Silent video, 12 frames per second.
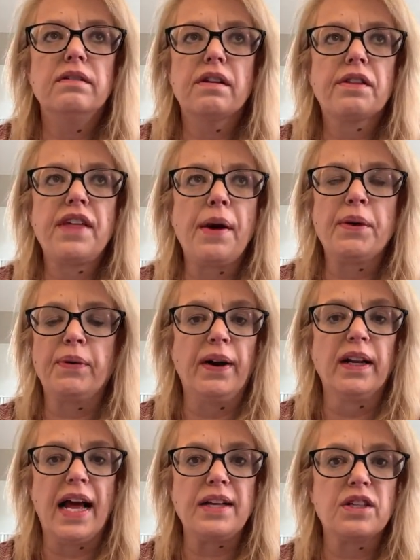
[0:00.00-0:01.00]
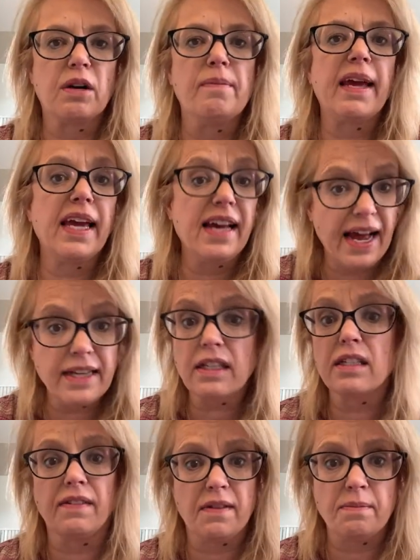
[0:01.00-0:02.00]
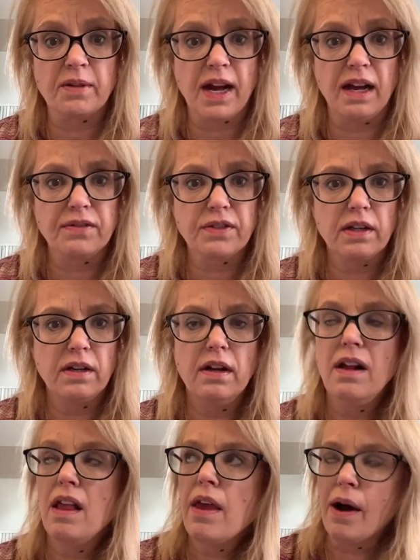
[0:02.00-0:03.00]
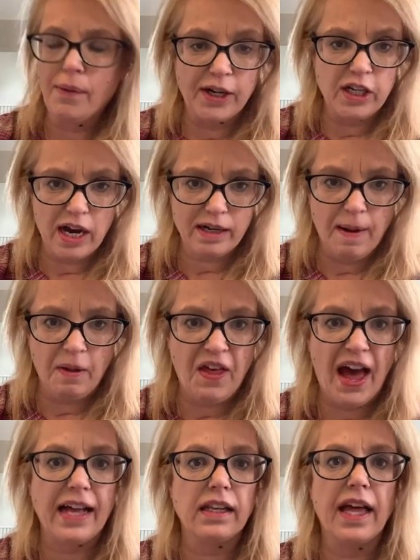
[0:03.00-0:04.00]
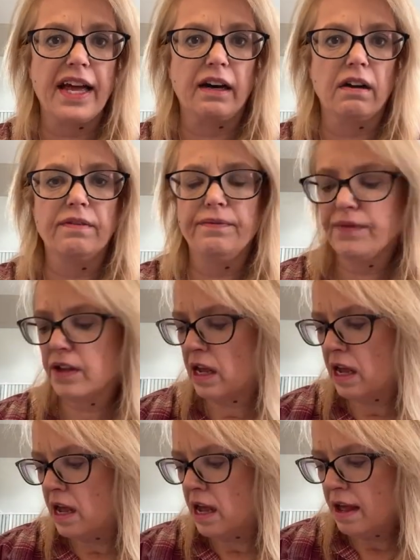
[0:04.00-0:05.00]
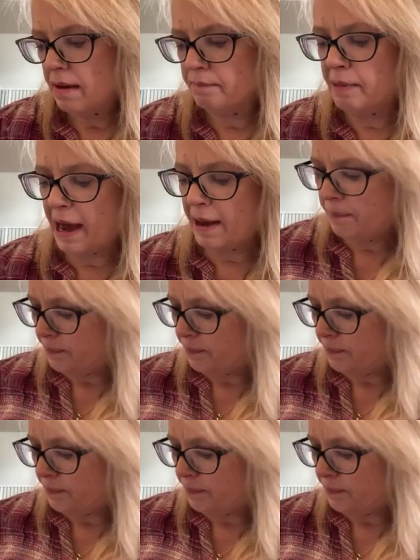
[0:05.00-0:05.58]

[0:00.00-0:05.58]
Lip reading: they would realize they're making asses of themselves. I want to talk about that later. But